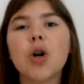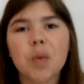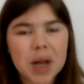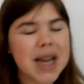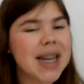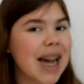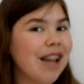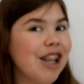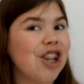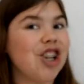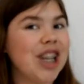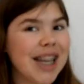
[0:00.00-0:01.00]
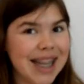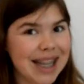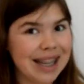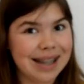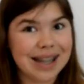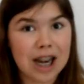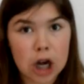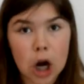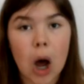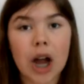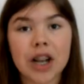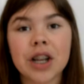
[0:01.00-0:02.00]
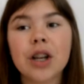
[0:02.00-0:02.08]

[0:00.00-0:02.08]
we can tell that she is not,